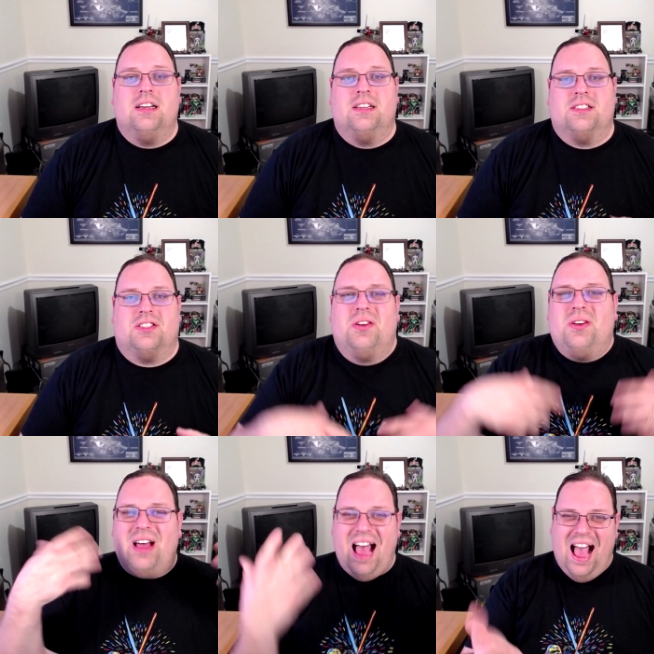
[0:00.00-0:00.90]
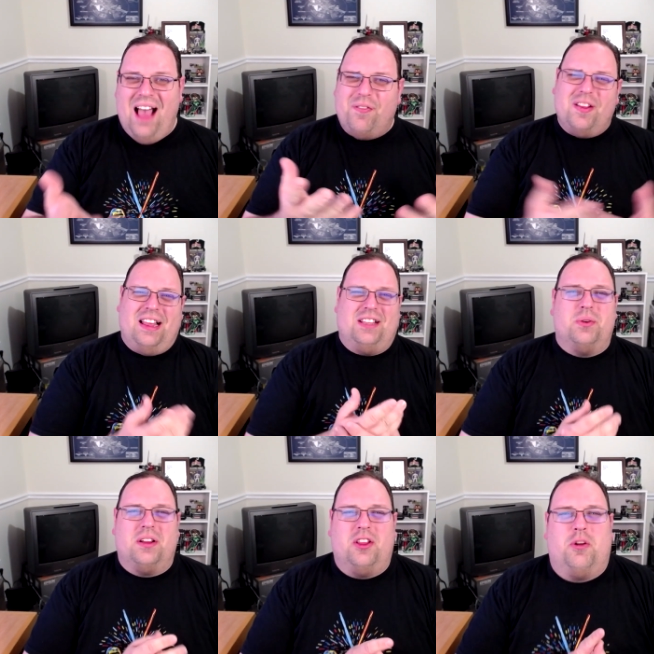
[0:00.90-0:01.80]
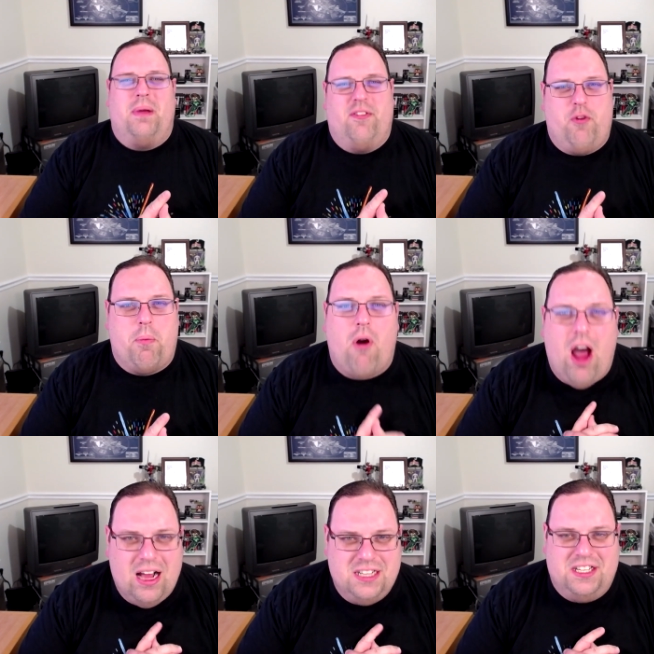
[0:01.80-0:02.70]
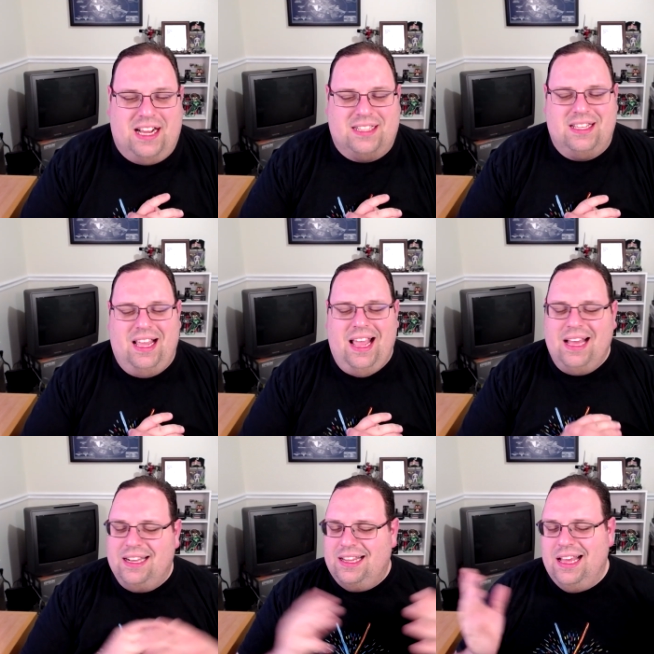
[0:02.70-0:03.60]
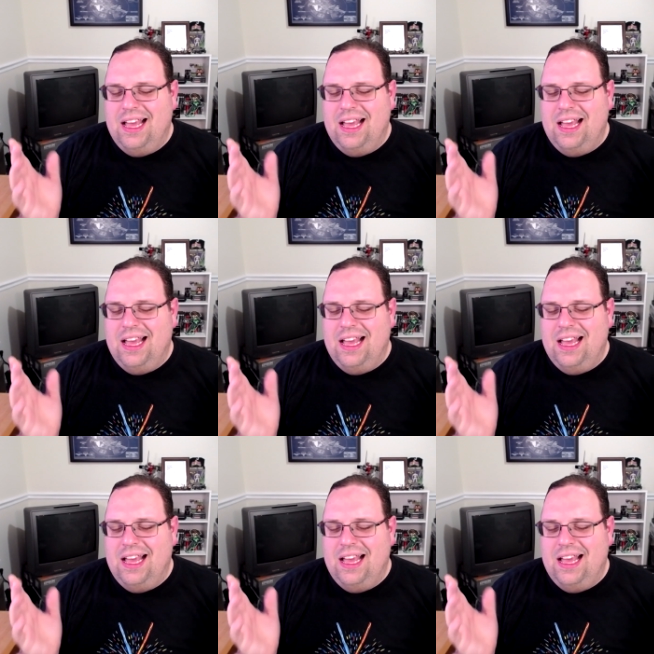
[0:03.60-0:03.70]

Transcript: So I felt like doing a little bit of a project, and